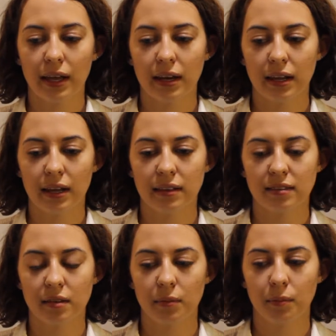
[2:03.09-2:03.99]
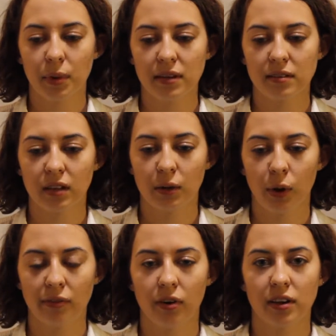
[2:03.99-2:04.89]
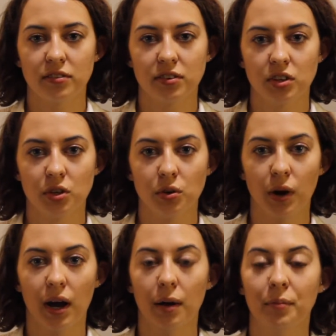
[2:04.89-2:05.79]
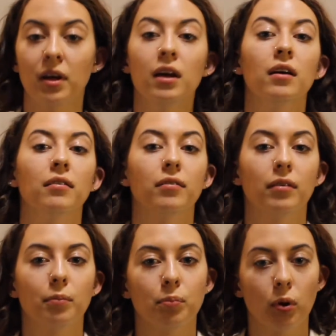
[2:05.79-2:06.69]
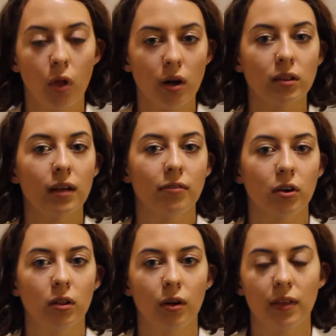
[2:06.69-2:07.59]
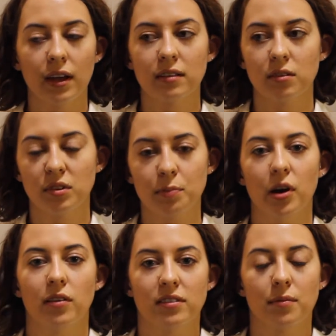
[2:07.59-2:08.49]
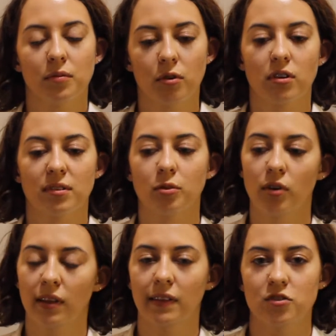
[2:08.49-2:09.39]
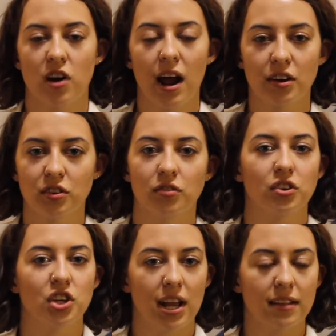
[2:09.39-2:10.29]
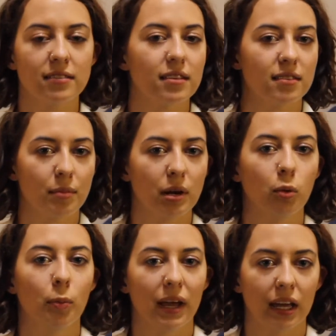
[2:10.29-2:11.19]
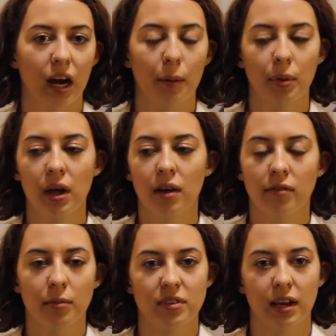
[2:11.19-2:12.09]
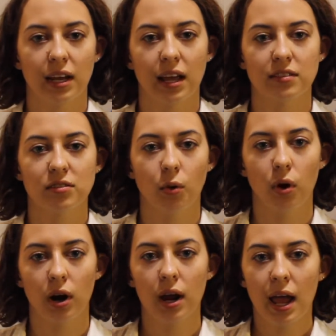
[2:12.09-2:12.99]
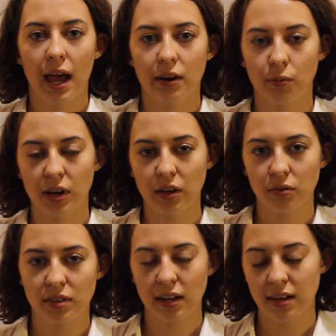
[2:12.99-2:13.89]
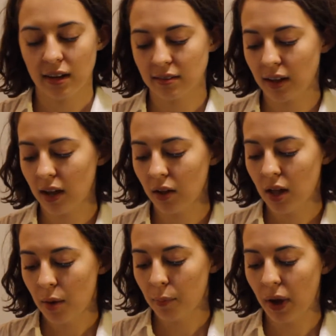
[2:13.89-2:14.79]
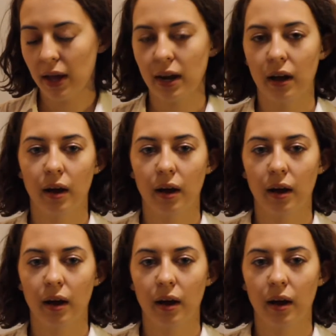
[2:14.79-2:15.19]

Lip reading: it is basically a way for us to prolong the life of our clothing, so it's better than throwing something directly in the trash. There's a chance that somebody will pick it up from a secondhand store and reuse that textile, but